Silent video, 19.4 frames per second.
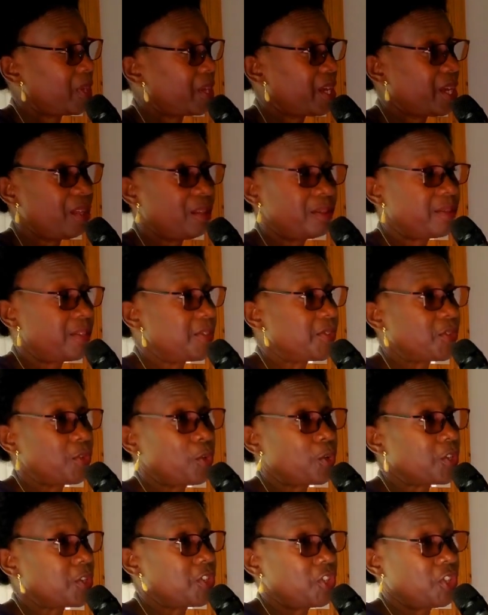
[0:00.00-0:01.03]
Health is
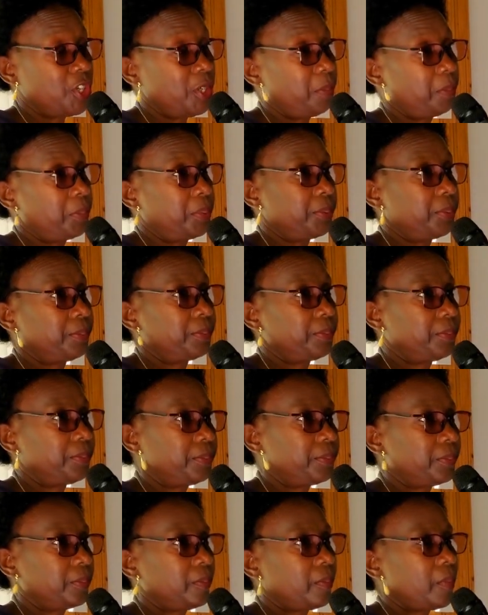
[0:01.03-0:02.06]
not cheap,
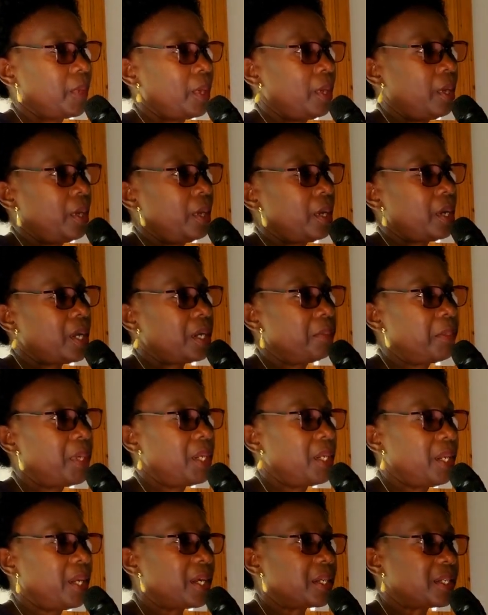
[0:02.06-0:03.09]
and
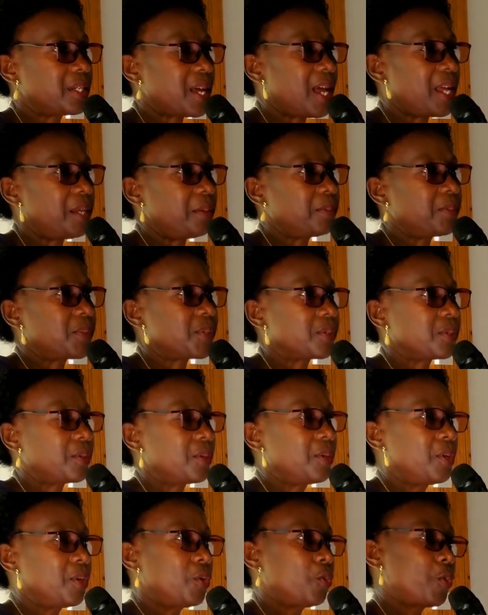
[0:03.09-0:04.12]
many a times
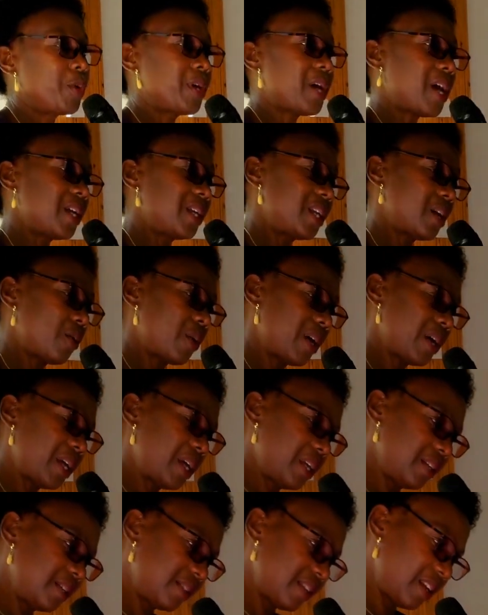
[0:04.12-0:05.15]
we hide our
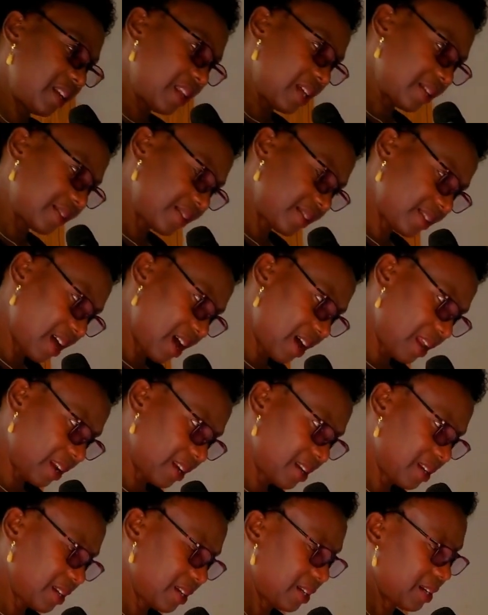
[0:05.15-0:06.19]
heads in the
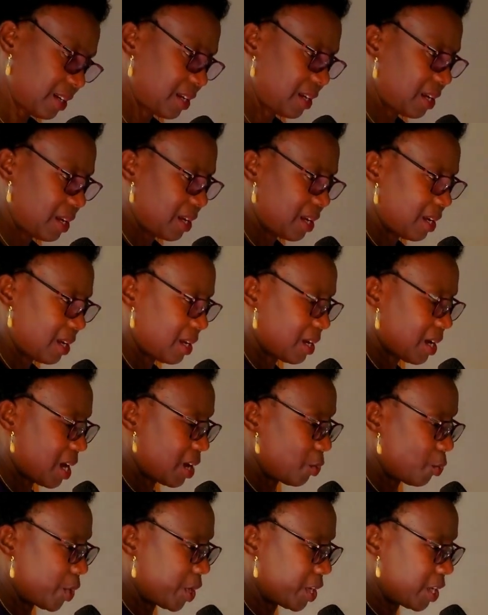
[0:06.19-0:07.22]
sand
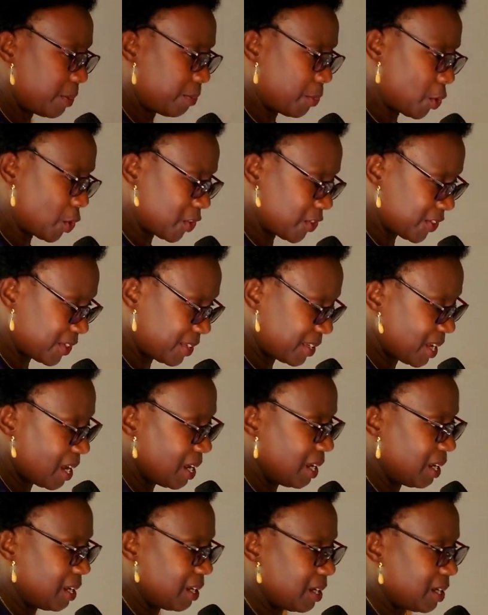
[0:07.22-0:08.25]
and we keep on
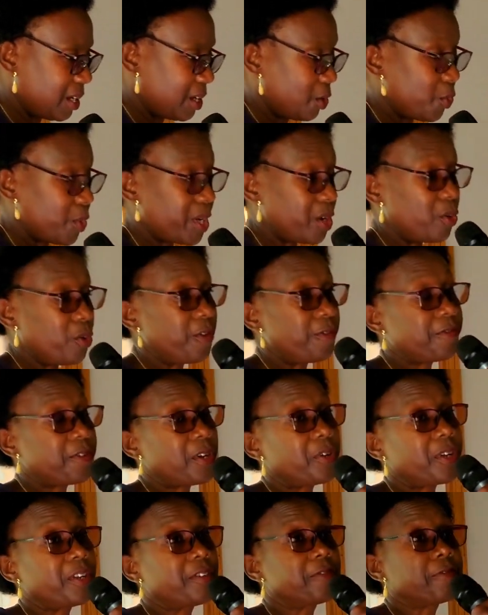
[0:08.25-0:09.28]
saying we are
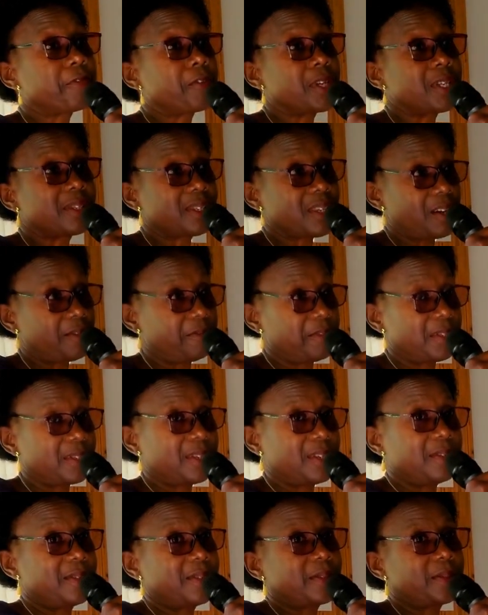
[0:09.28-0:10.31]
offering free
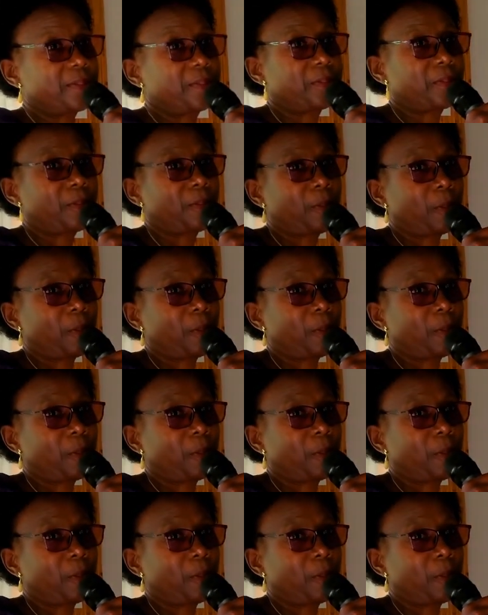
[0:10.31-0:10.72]
services.